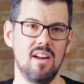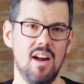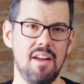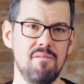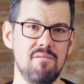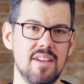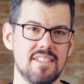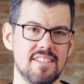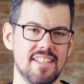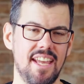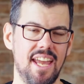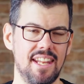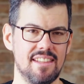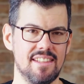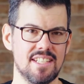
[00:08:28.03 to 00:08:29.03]
I
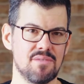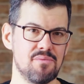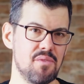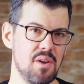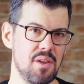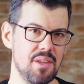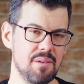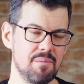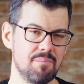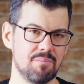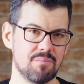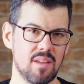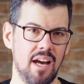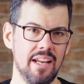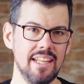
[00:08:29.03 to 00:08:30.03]
investigated this further.
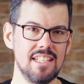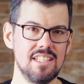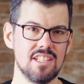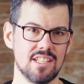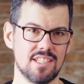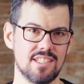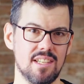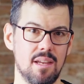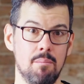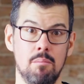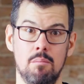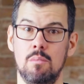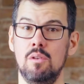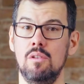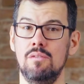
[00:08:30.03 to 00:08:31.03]
I didn't just
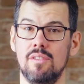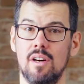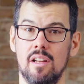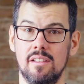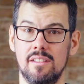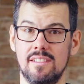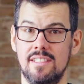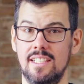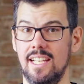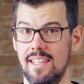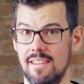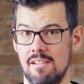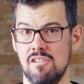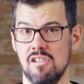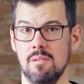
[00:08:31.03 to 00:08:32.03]
move on to
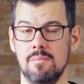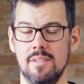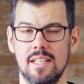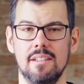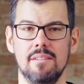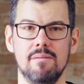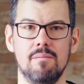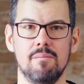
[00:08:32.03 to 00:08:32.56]
get the job done.